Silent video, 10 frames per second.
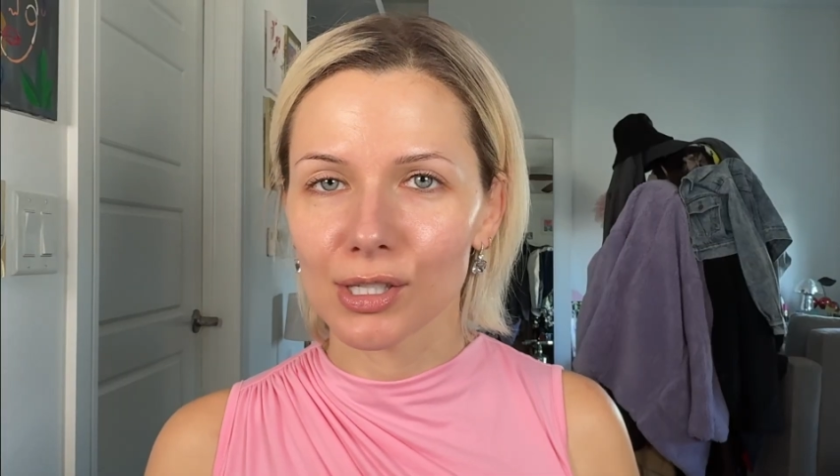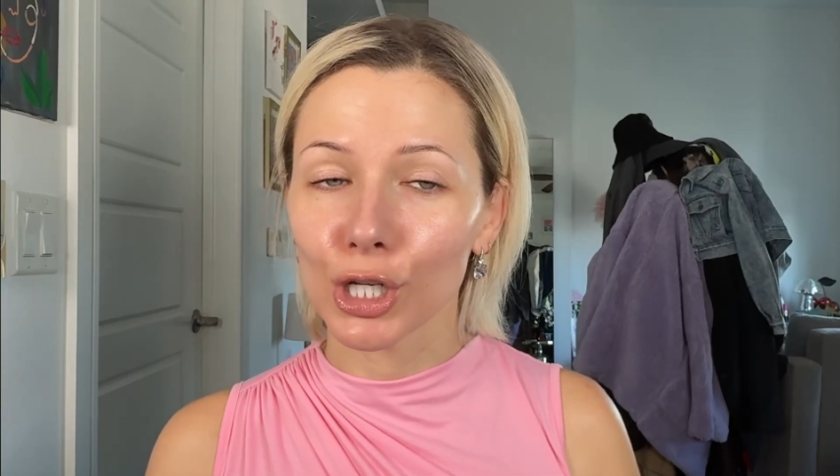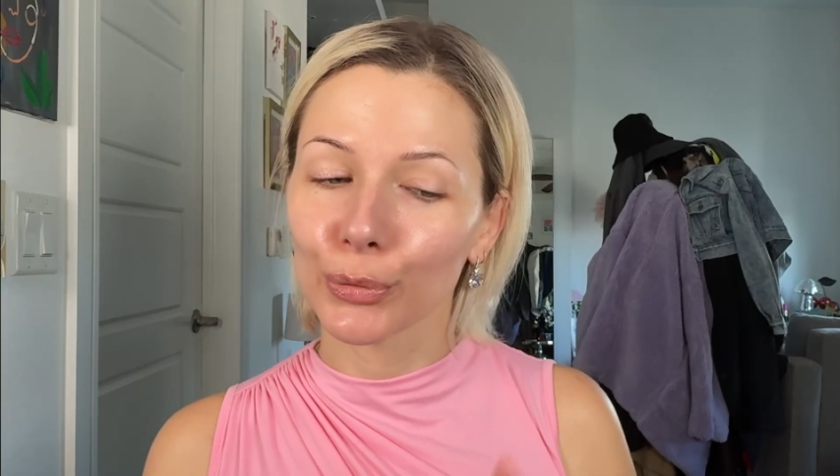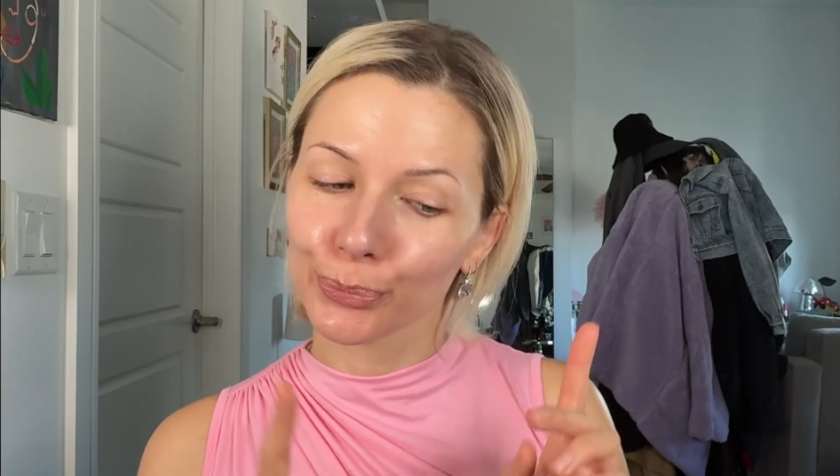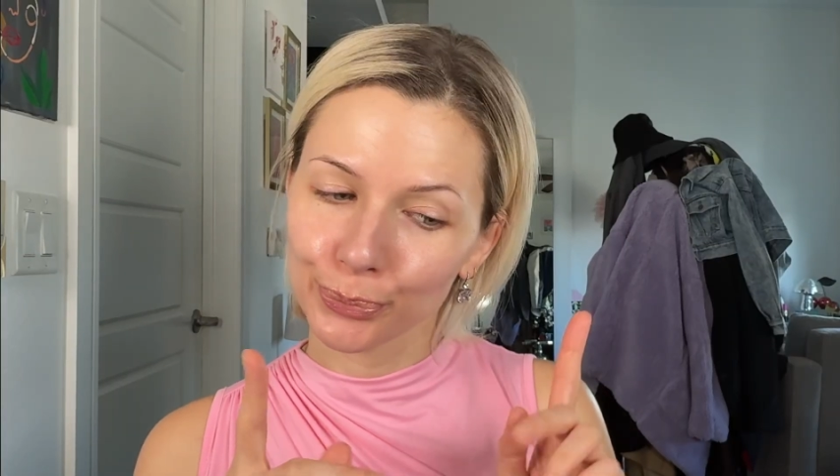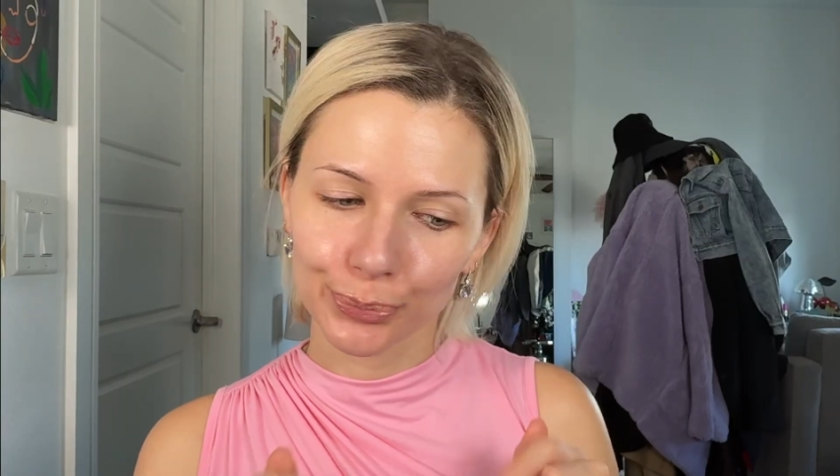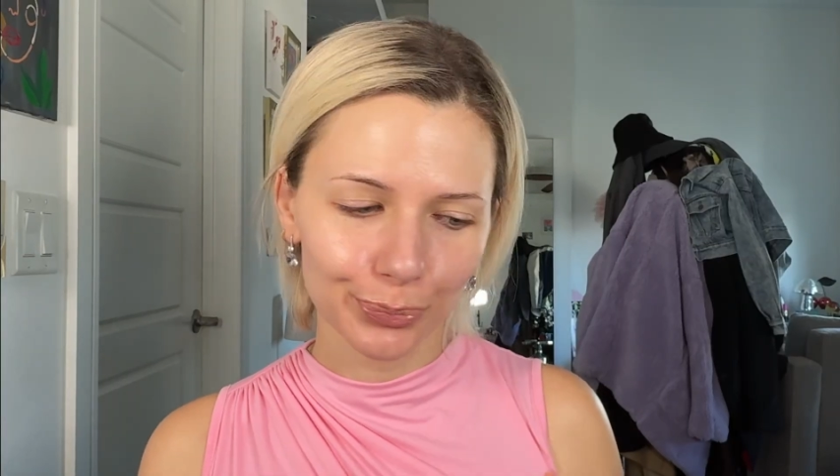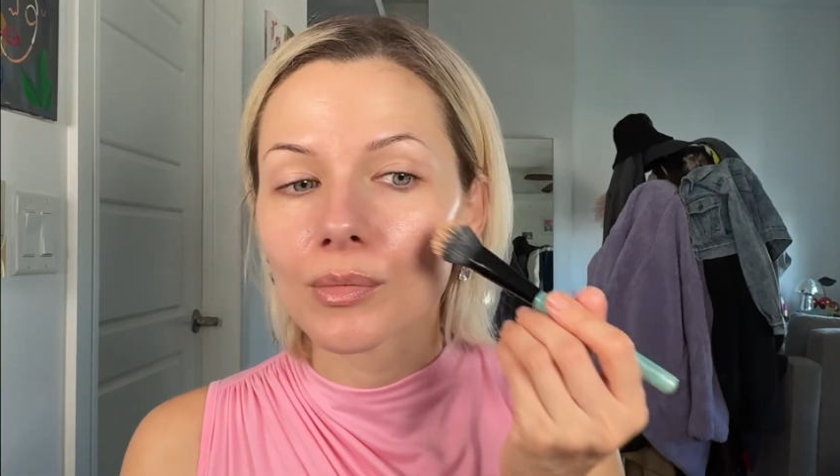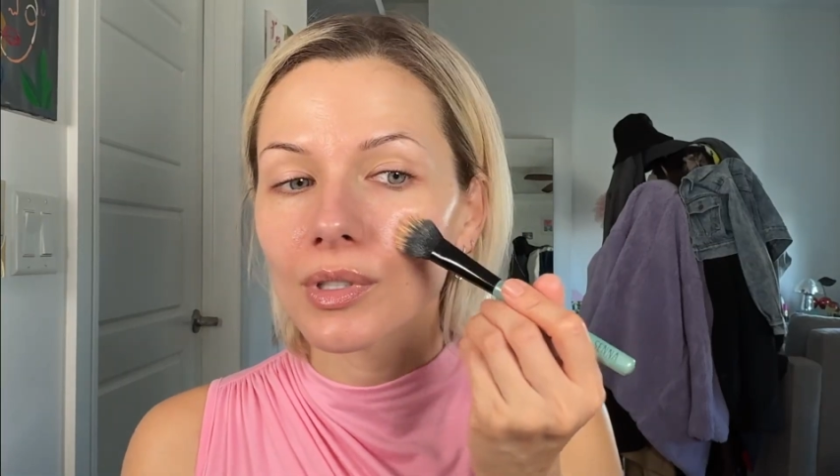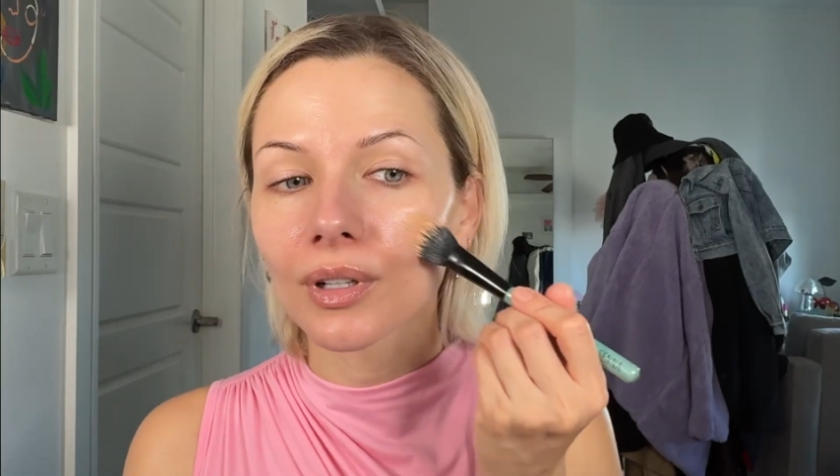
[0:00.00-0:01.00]
So
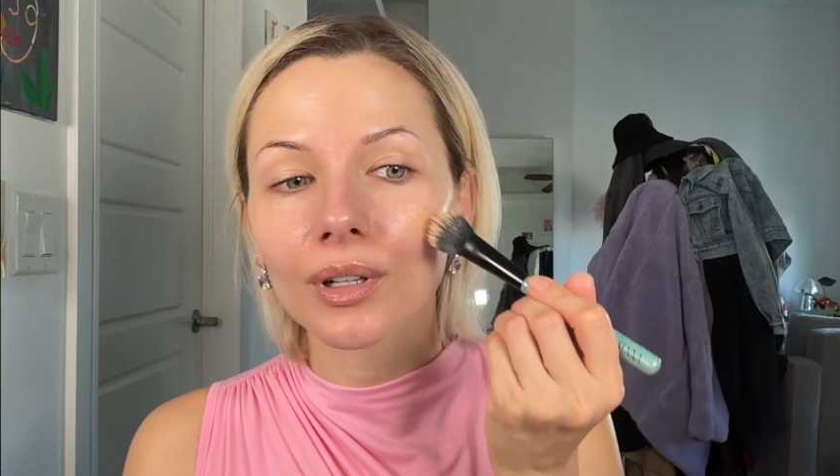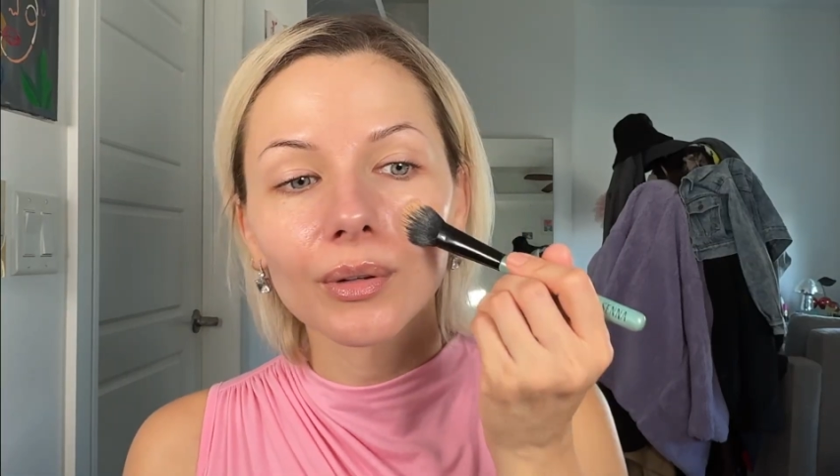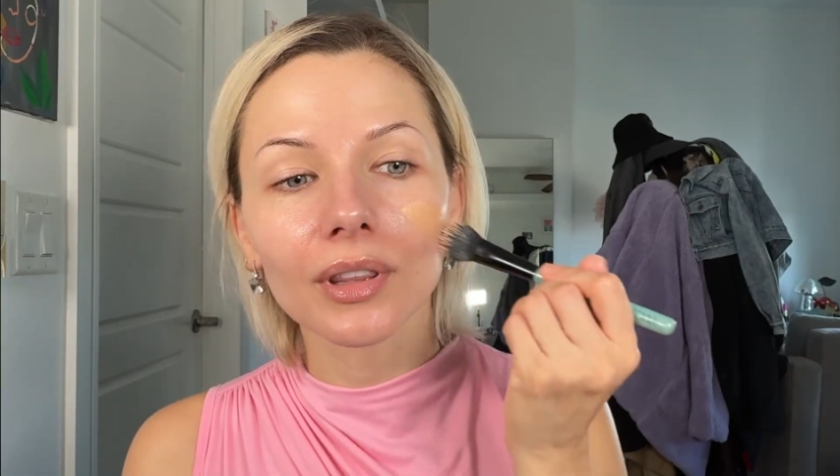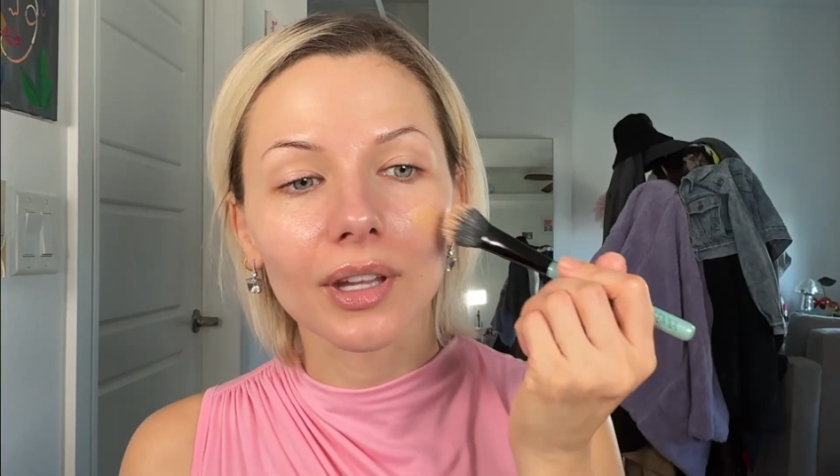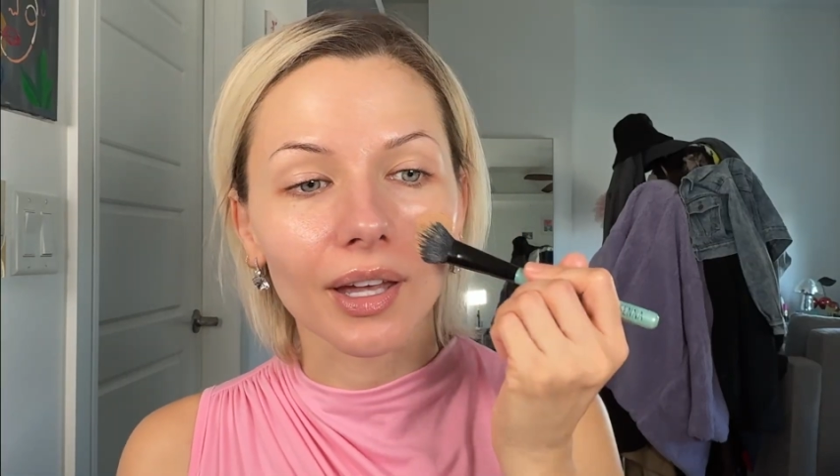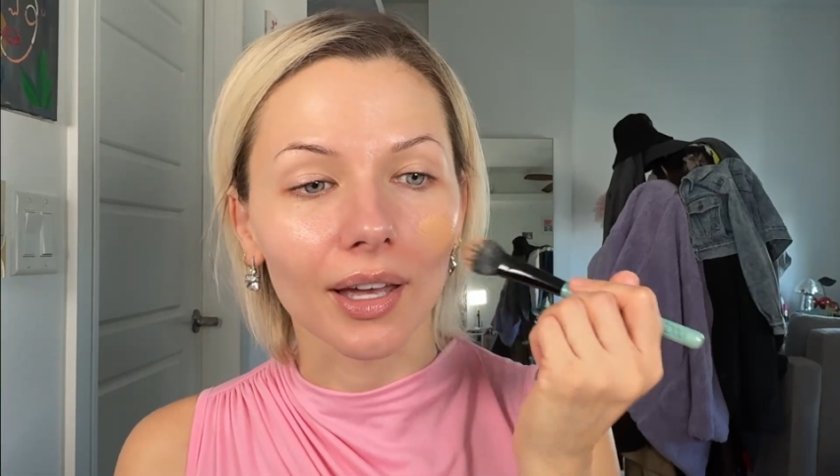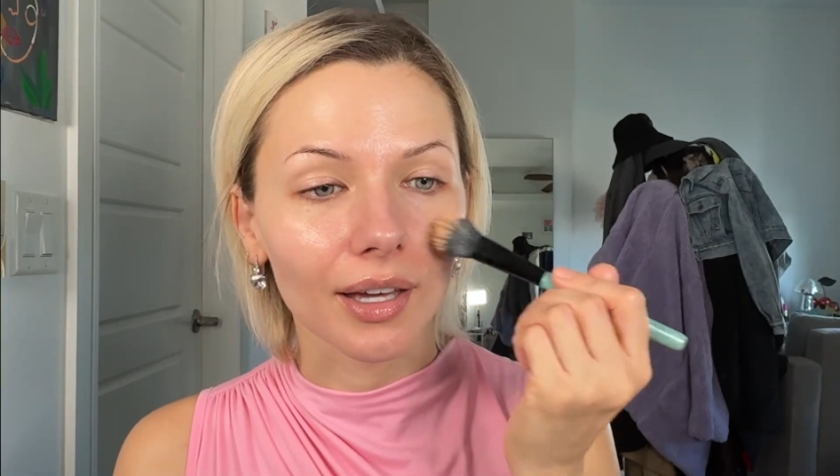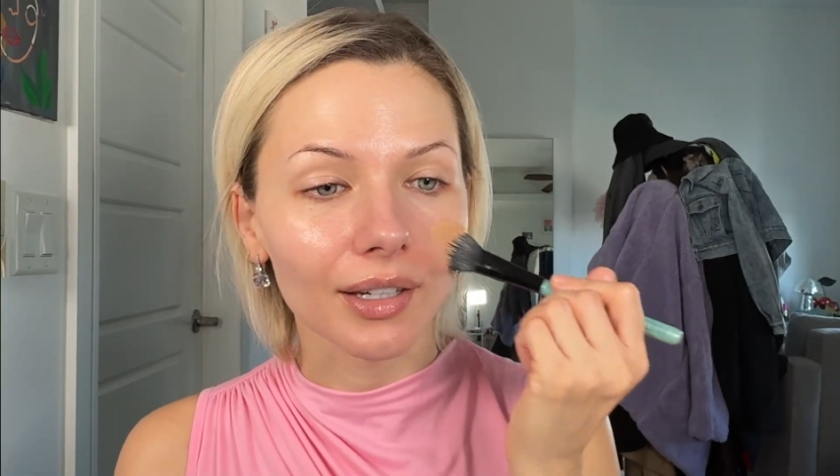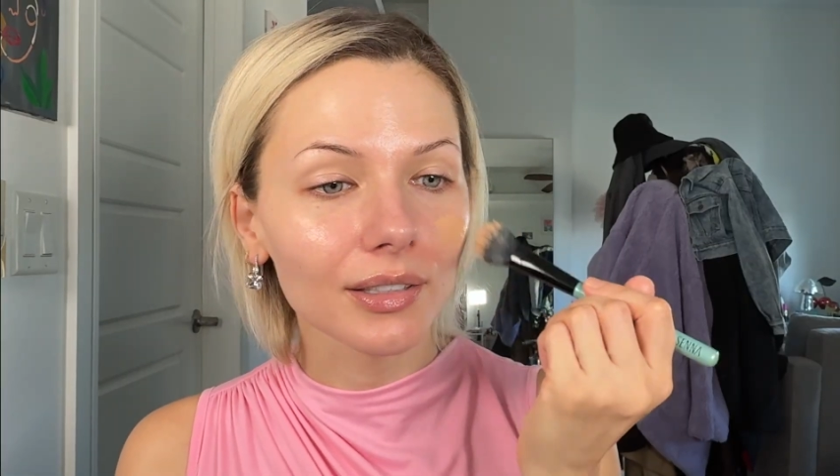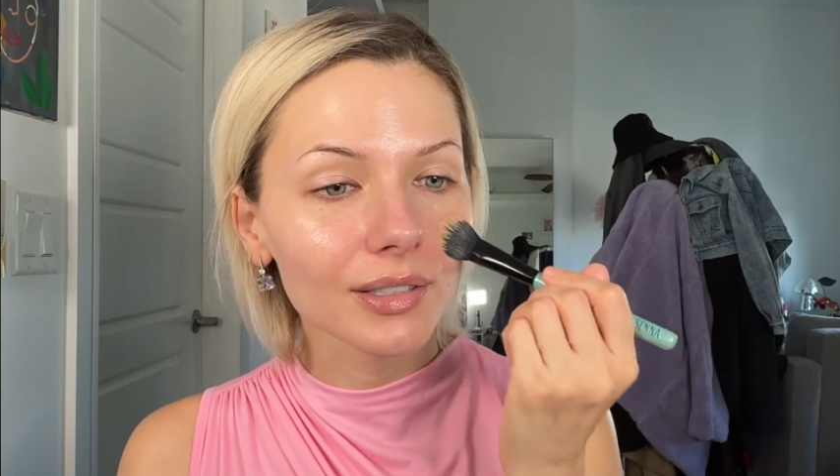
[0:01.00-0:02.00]
I'm starting with
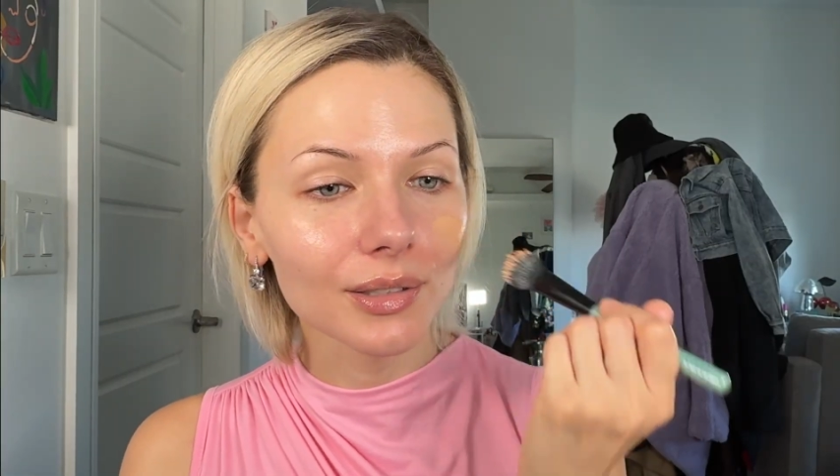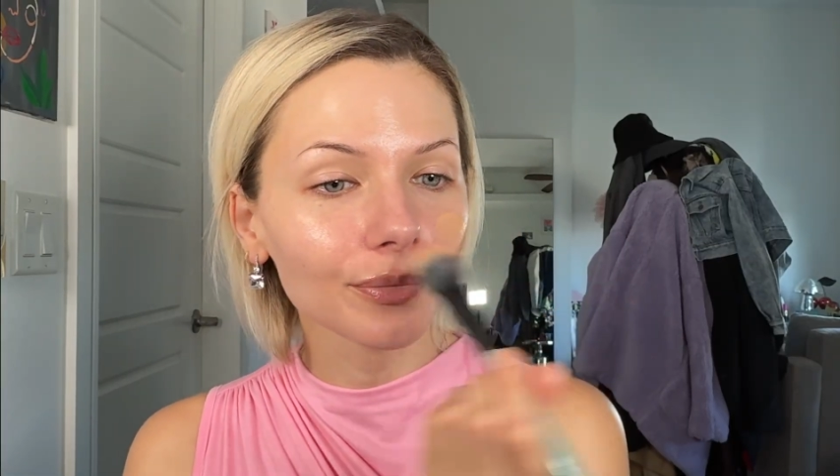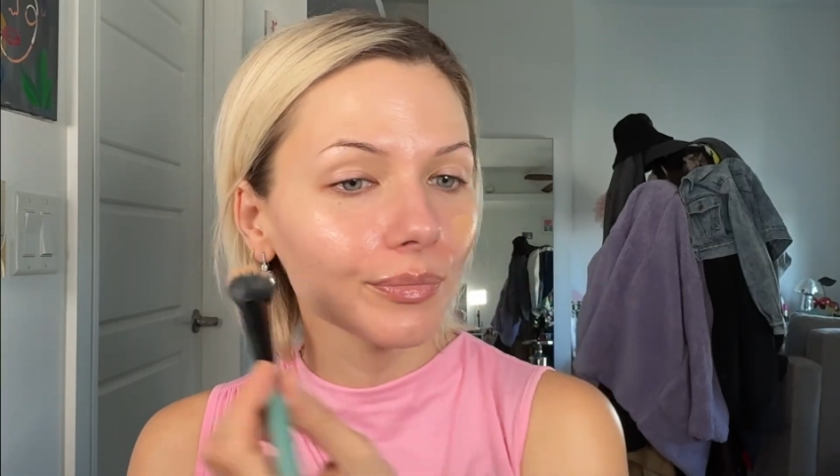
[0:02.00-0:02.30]
that.